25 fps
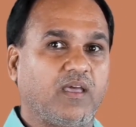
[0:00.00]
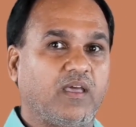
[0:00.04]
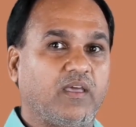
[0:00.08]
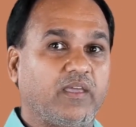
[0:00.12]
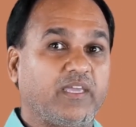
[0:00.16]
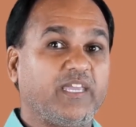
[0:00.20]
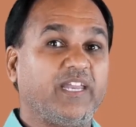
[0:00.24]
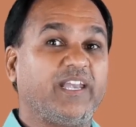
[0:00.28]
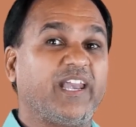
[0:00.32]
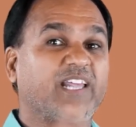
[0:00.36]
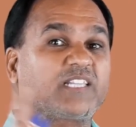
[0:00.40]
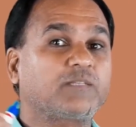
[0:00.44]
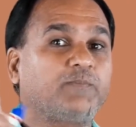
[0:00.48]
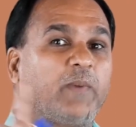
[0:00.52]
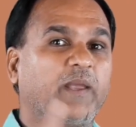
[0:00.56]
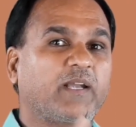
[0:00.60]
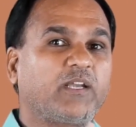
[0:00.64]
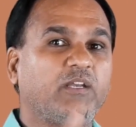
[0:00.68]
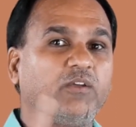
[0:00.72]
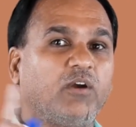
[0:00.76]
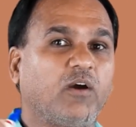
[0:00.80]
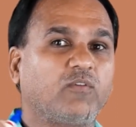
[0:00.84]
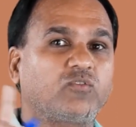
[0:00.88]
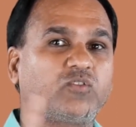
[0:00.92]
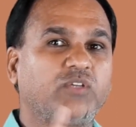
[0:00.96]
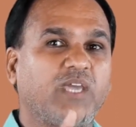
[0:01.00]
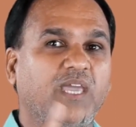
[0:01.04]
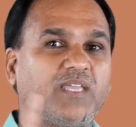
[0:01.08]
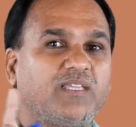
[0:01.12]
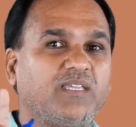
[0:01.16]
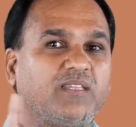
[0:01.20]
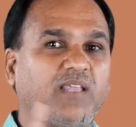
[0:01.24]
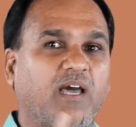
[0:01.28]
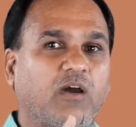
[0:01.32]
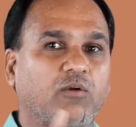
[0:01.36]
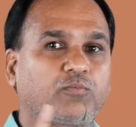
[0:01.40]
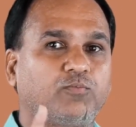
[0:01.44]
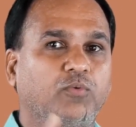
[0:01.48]
Irrespective of change
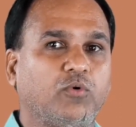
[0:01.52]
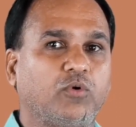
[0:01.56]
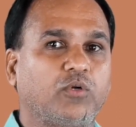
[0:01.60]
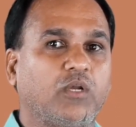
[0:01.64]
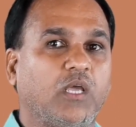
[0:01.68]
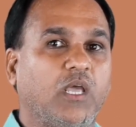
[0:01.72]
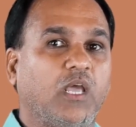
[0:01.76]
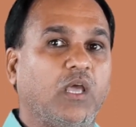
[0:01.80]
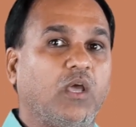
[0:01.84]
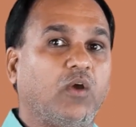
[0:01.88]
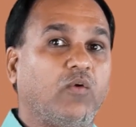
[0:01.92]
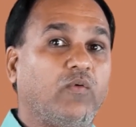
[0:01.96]
in the output.